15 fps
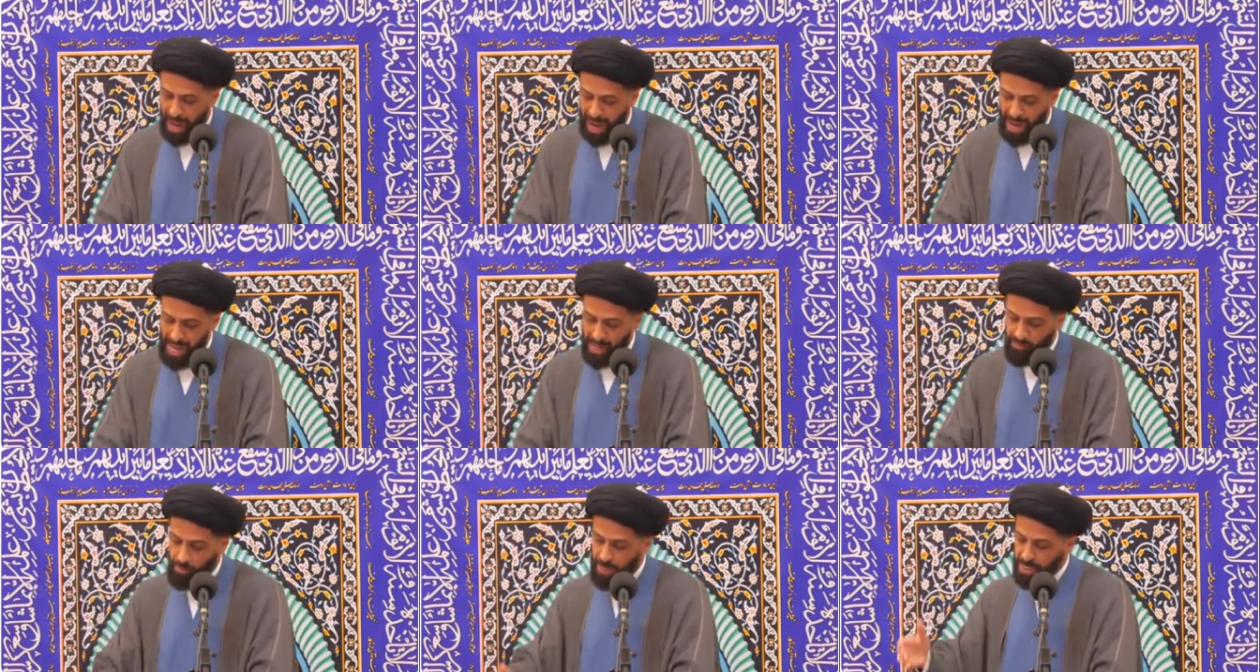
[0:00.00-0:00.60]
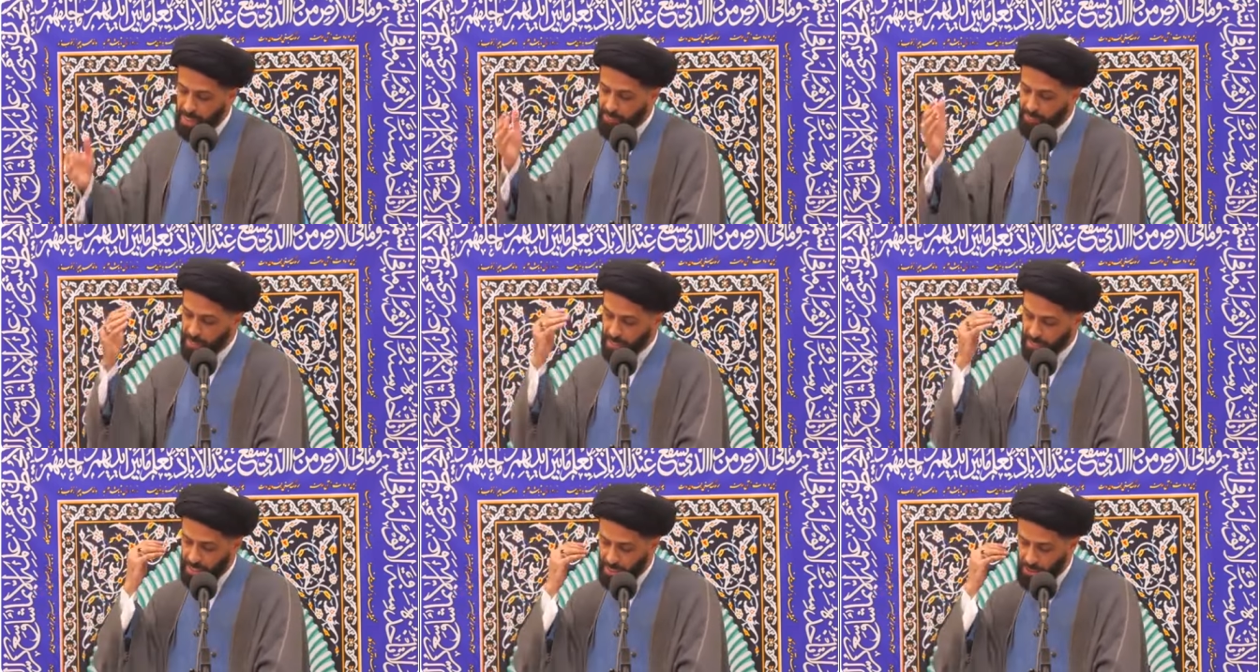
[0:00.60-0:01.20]
I have been given
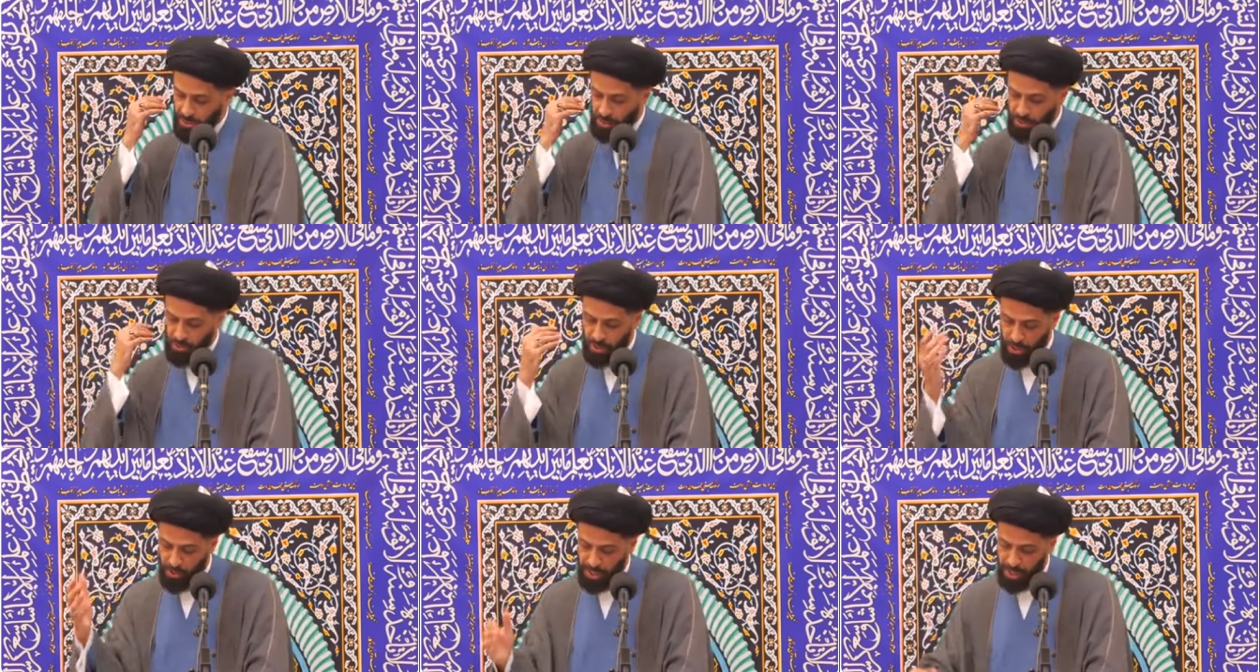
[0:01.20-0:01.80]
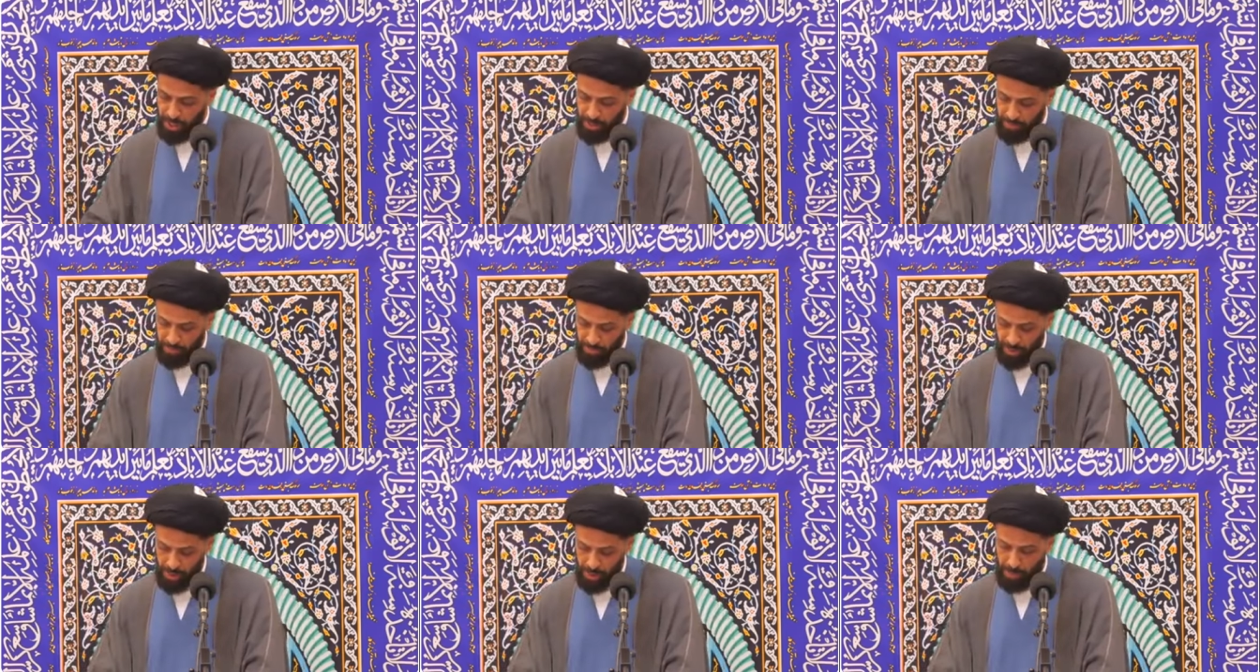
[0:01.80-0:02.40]
the keys to Syria
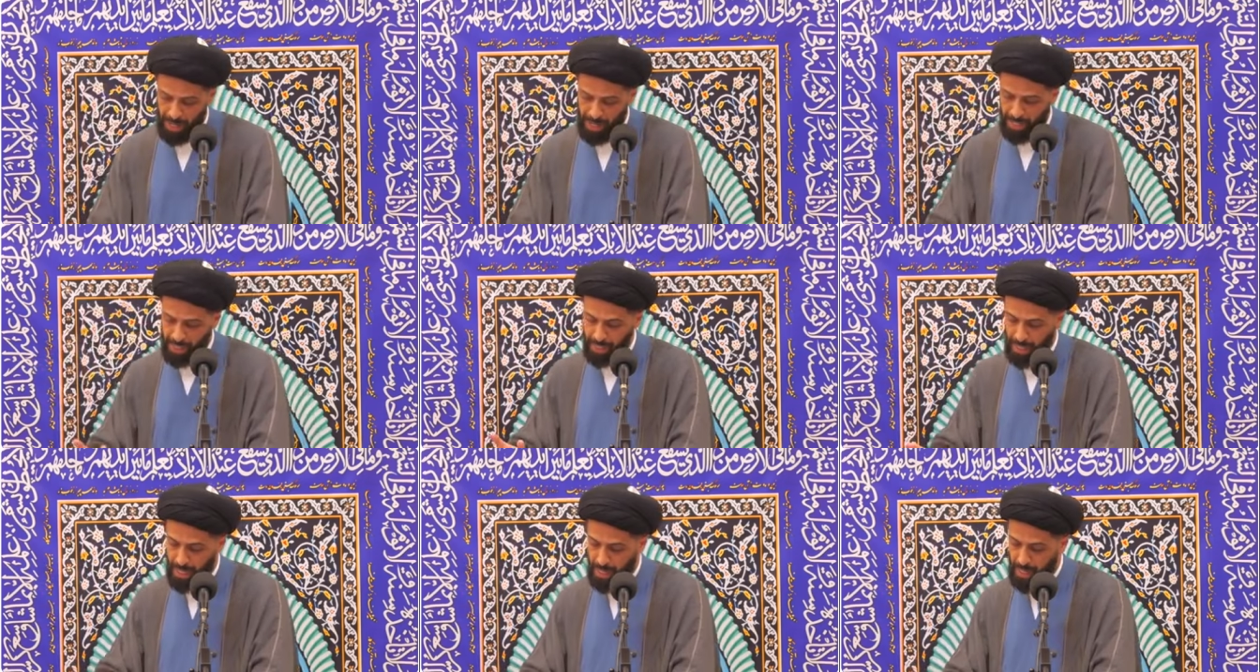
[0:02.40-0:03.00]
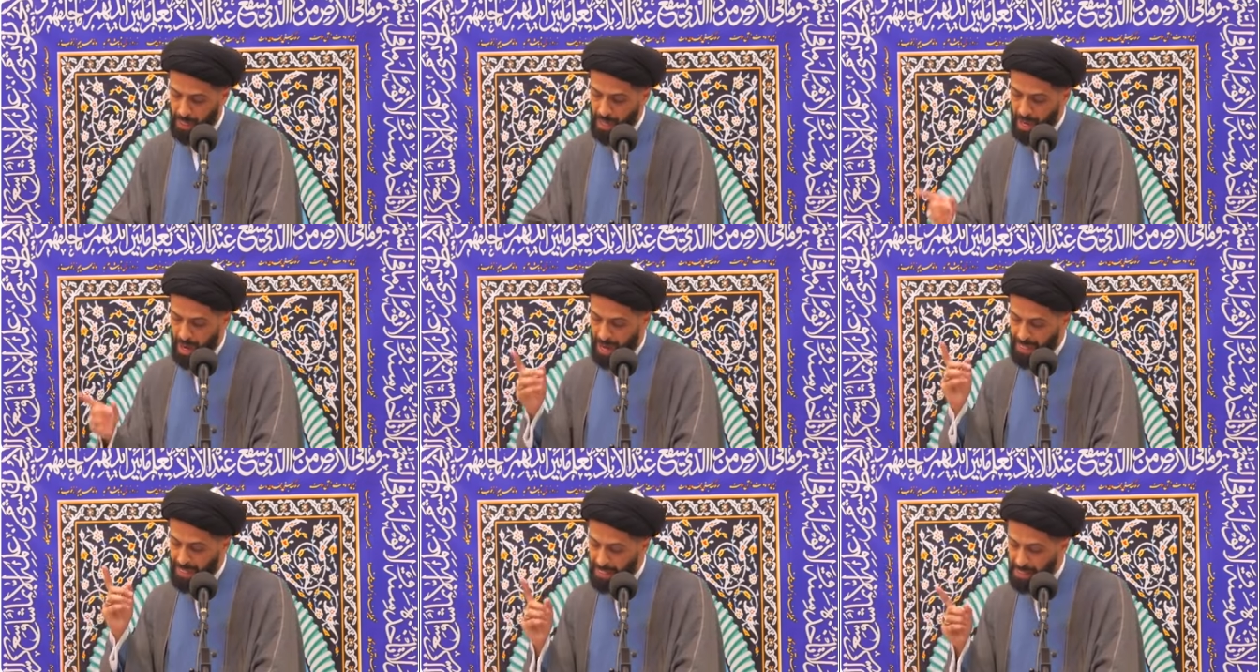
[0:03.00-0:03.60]
by Allah,
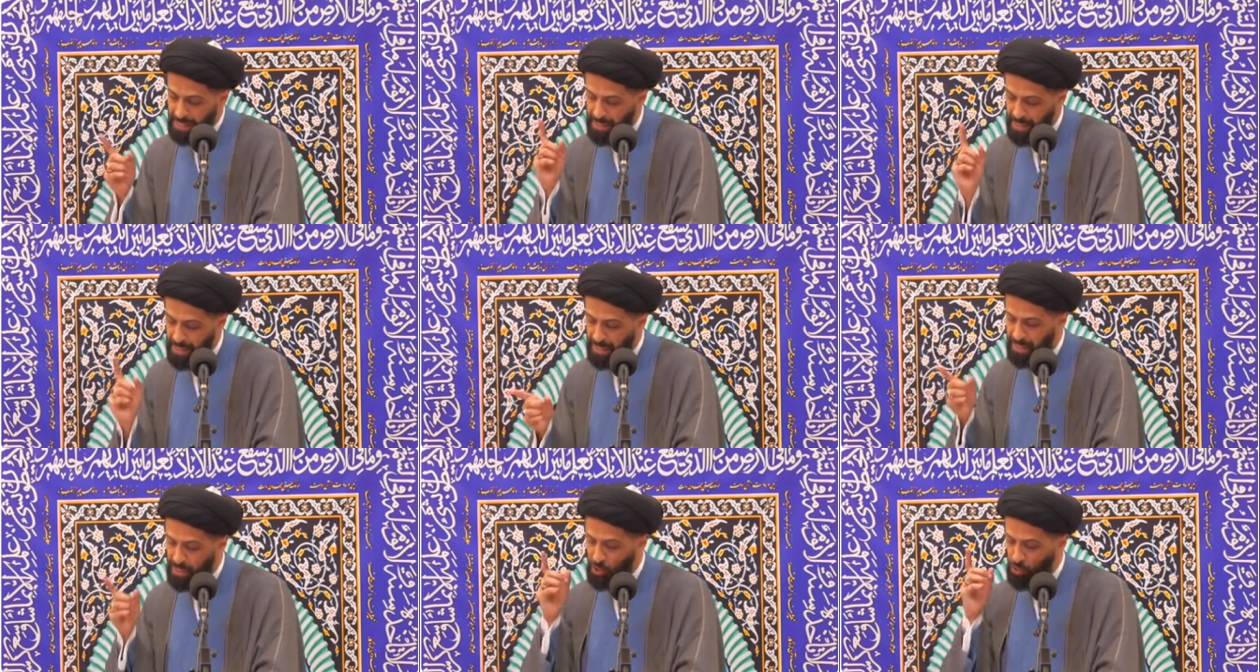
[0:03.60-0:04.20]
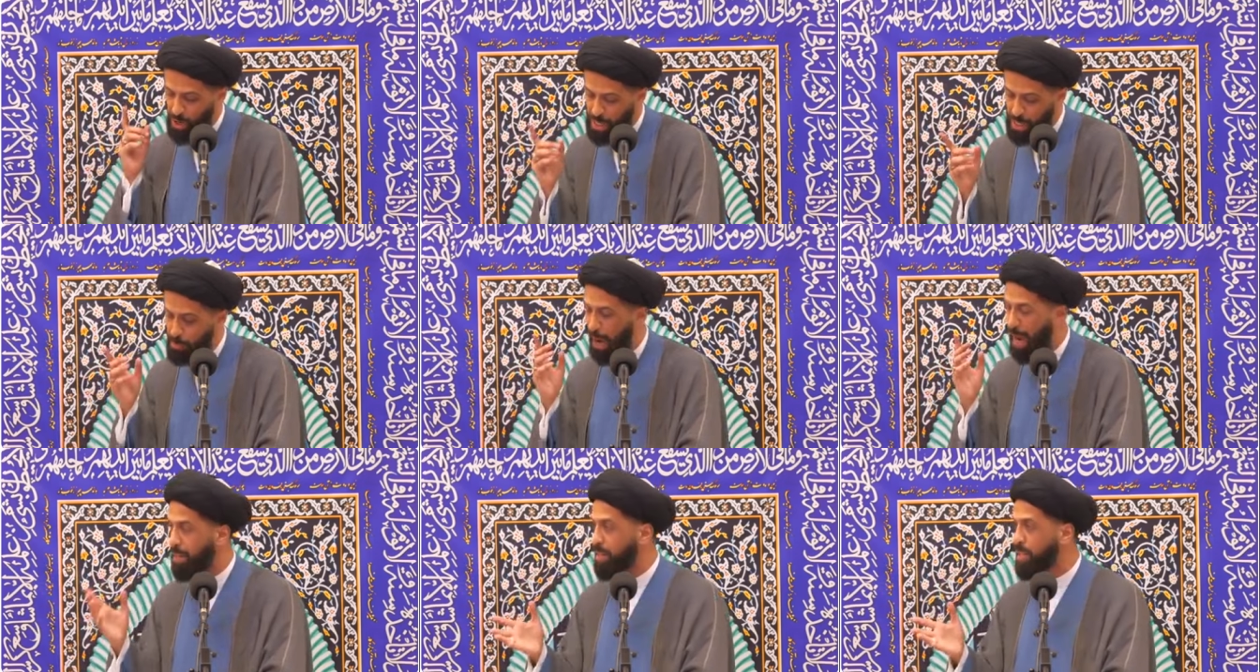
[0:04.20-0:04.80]
I can see its red
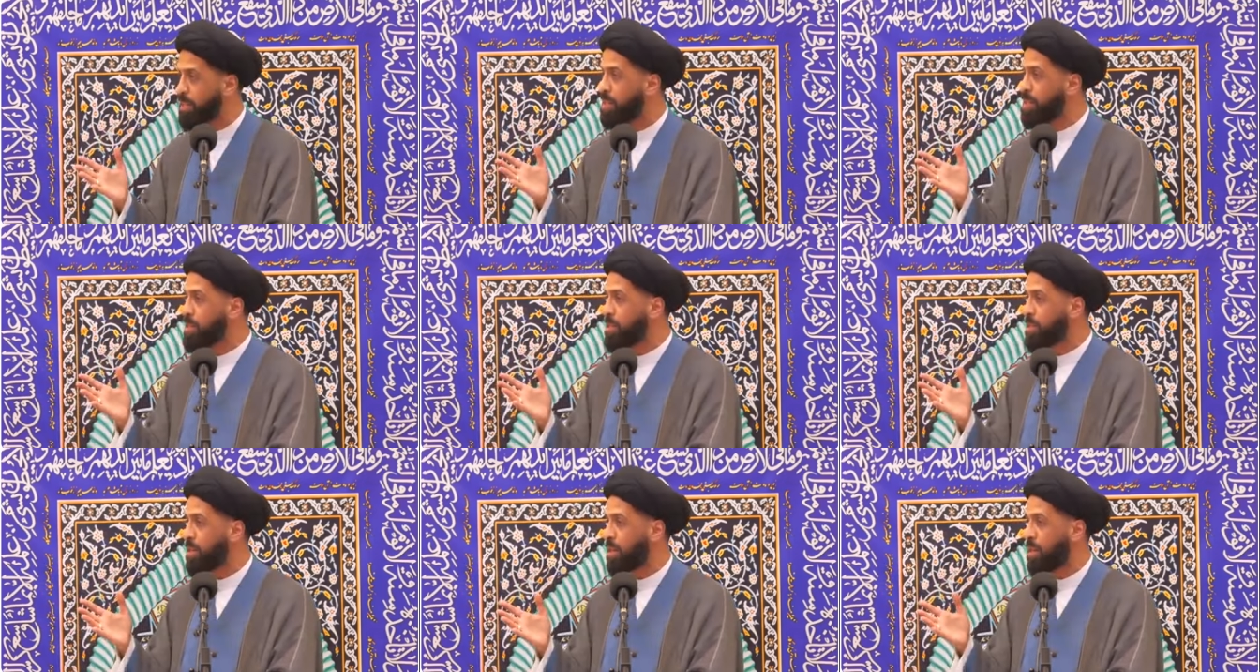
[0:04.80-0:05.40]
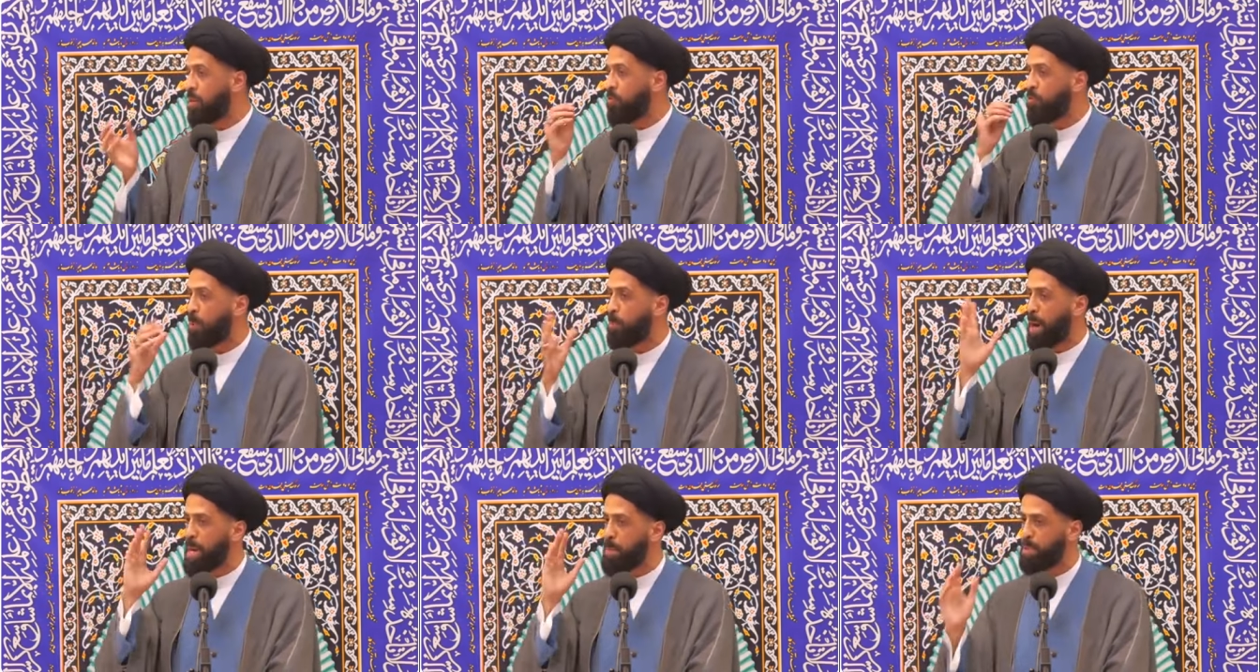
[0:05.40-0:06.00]
palaces
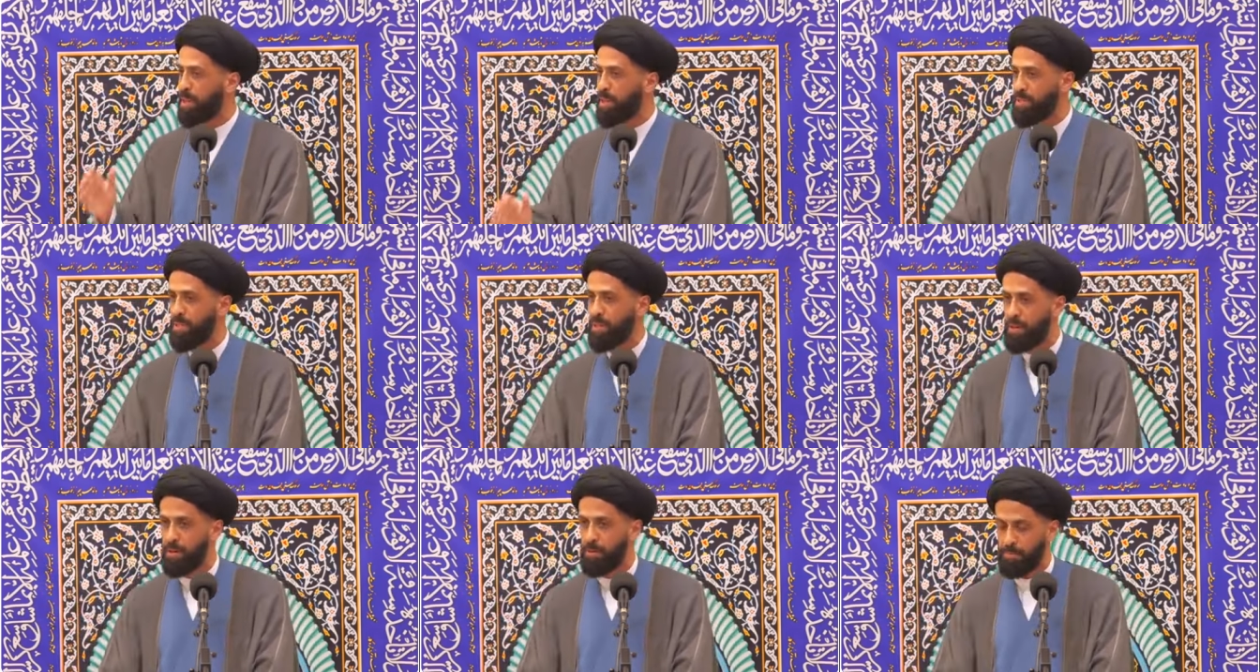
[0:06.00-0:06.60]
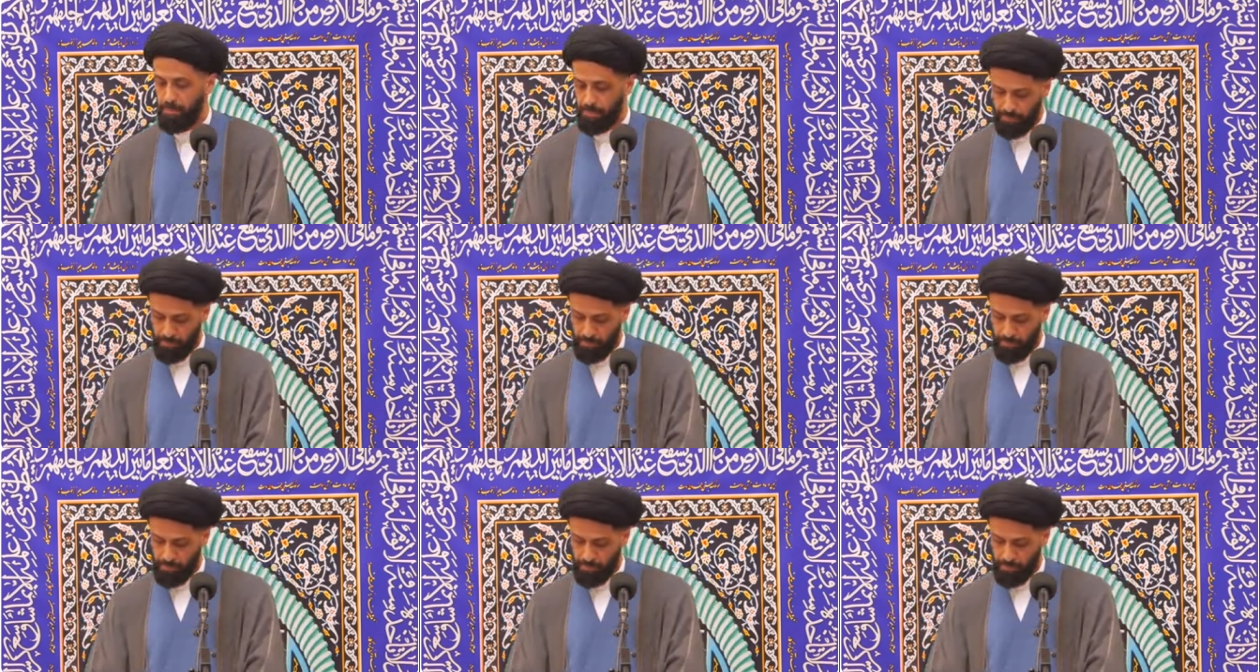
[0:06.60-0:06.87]
from my place here.